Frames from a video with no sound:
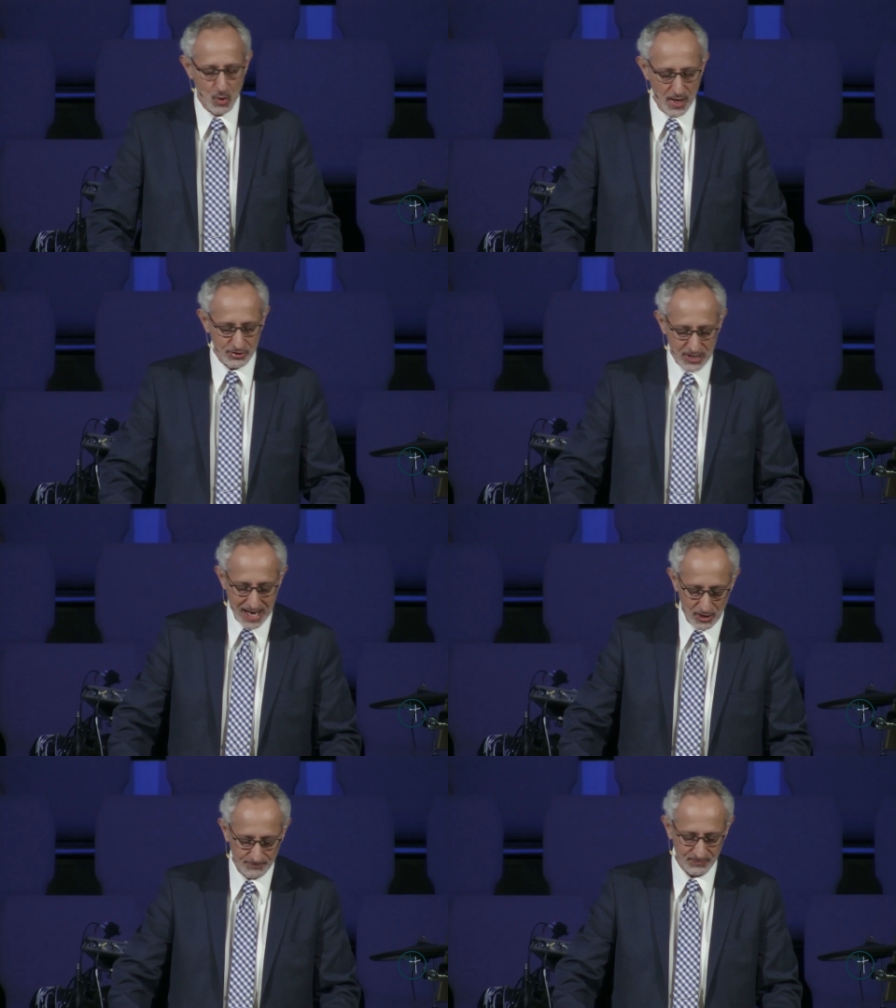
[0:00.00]
points
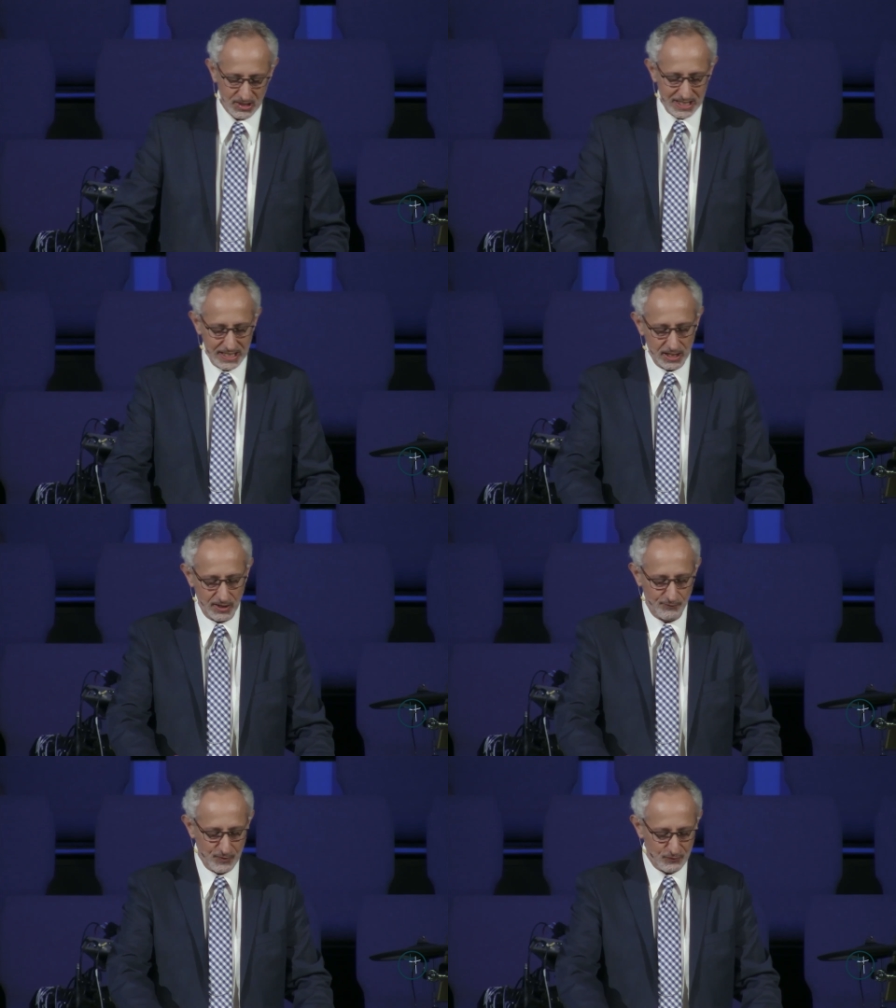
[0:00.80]
out, the
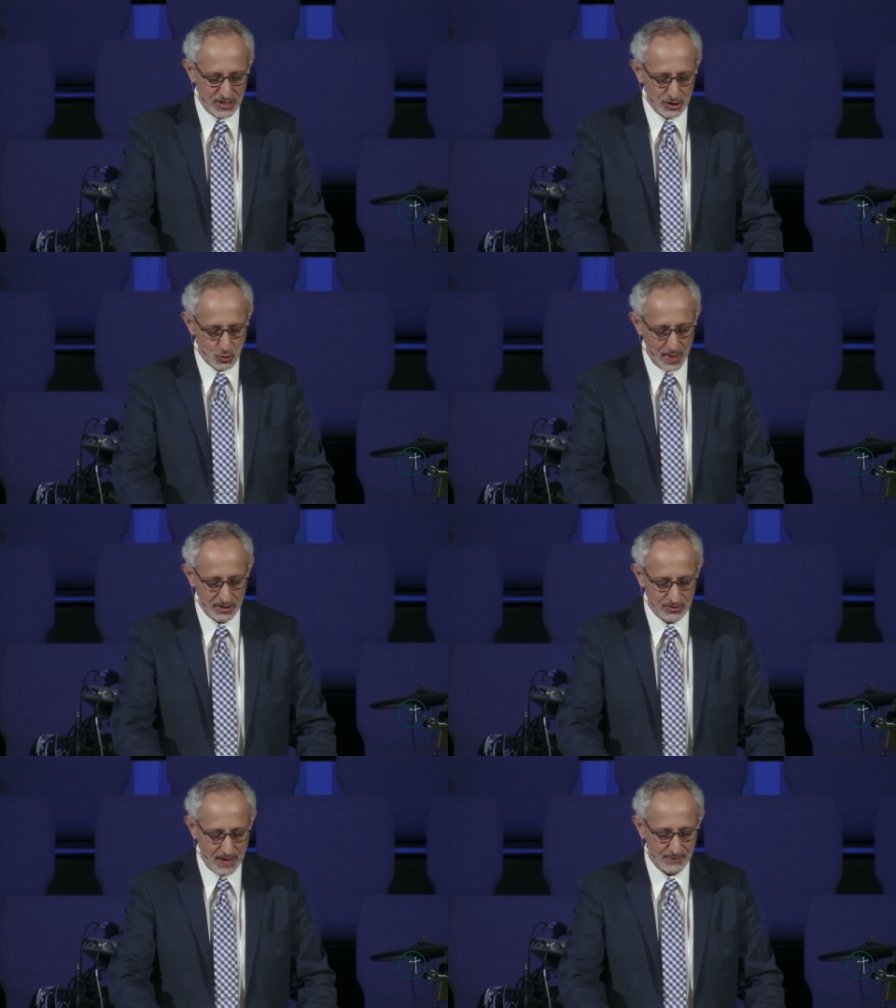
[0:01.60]
year
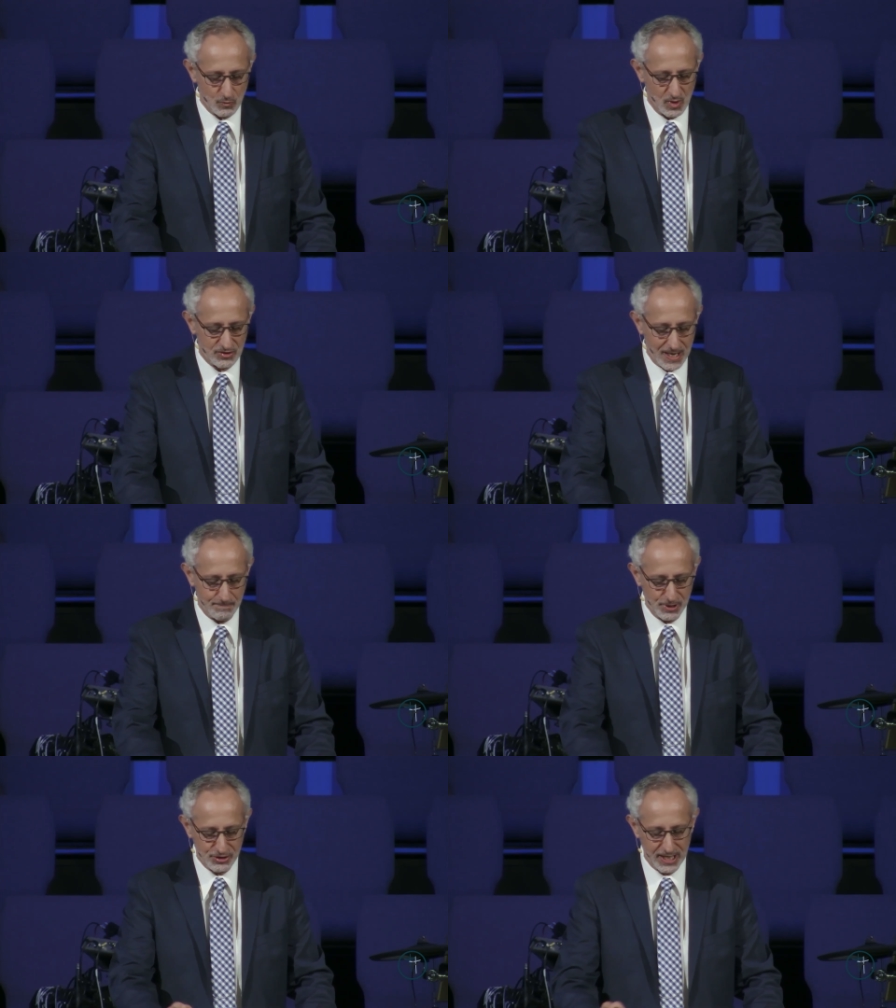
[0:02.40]
1527 was
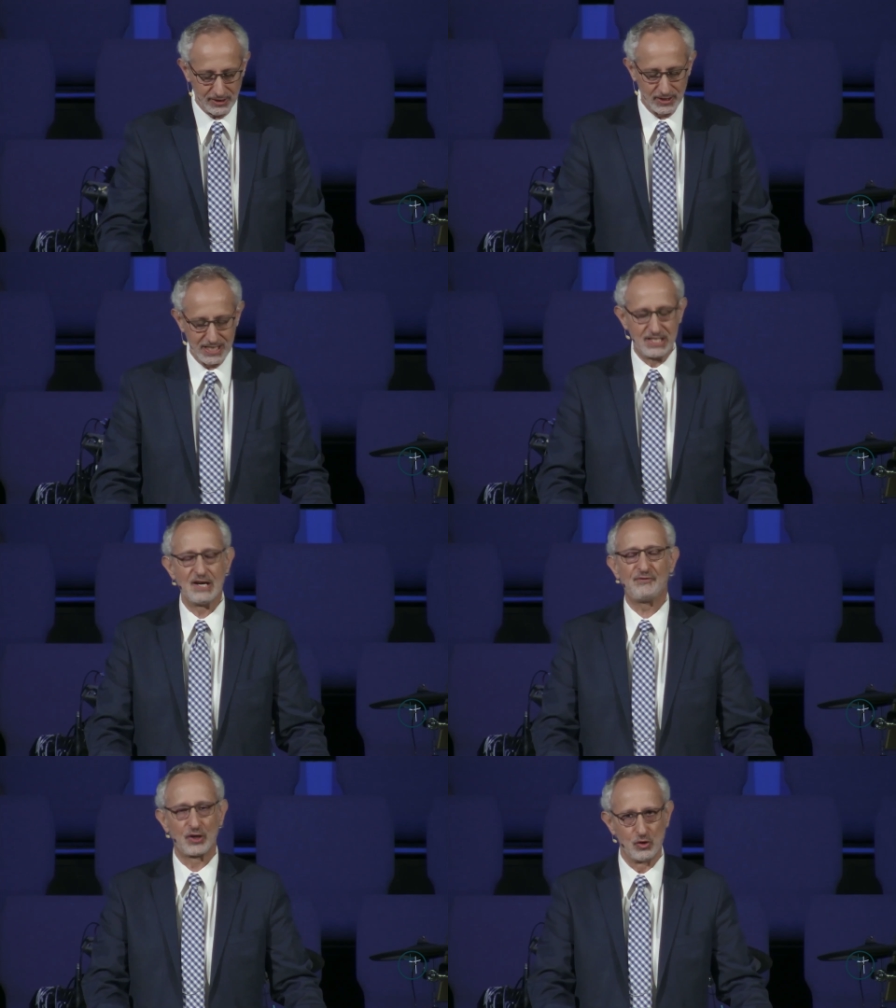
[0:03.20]
a particularly
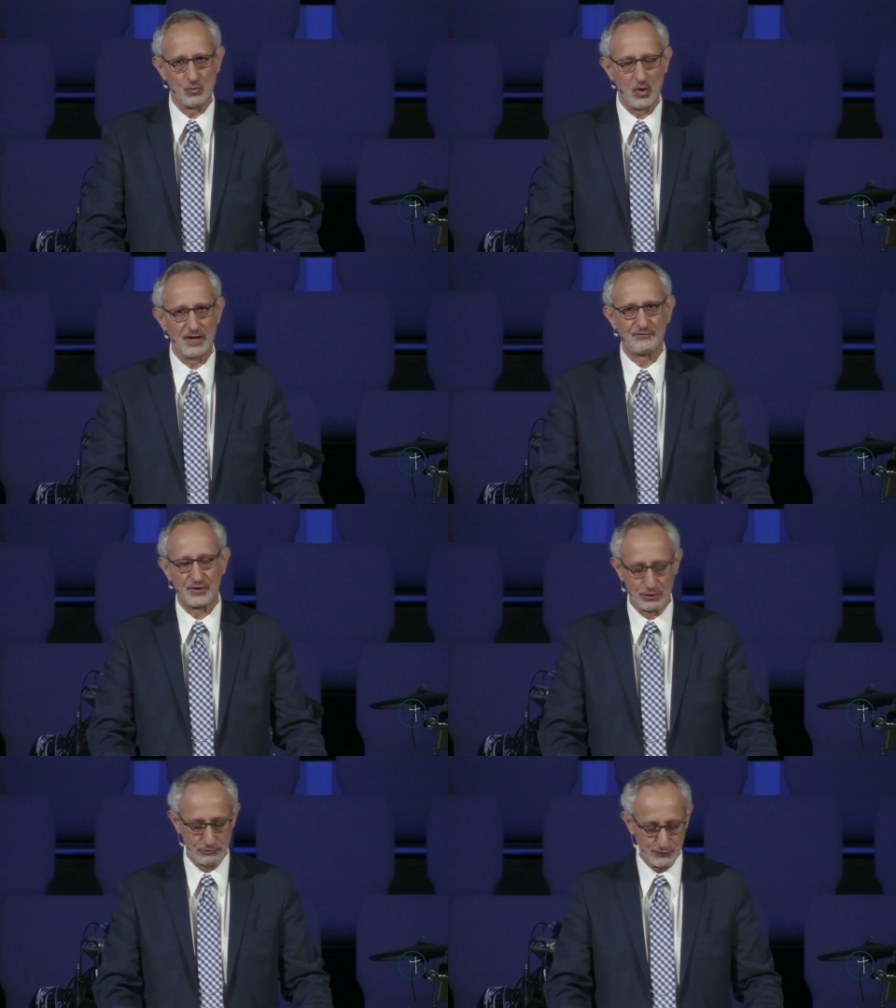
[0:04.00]
difficult one
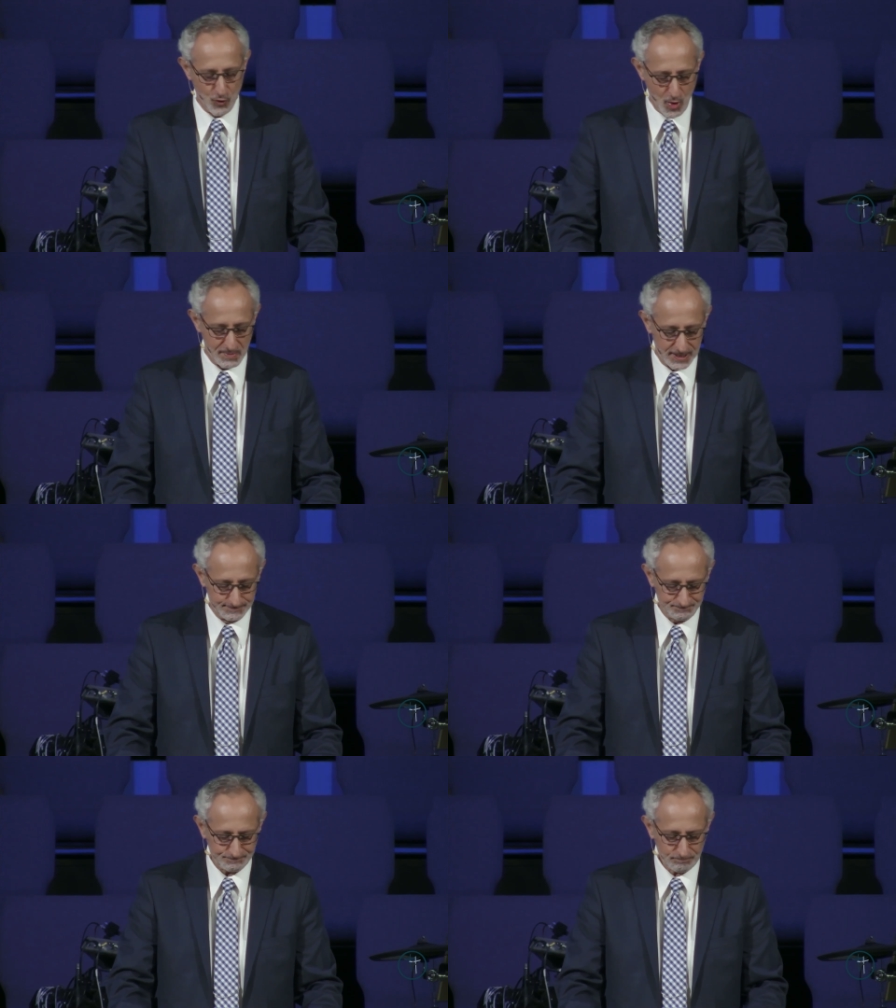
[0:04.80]
for the reformer.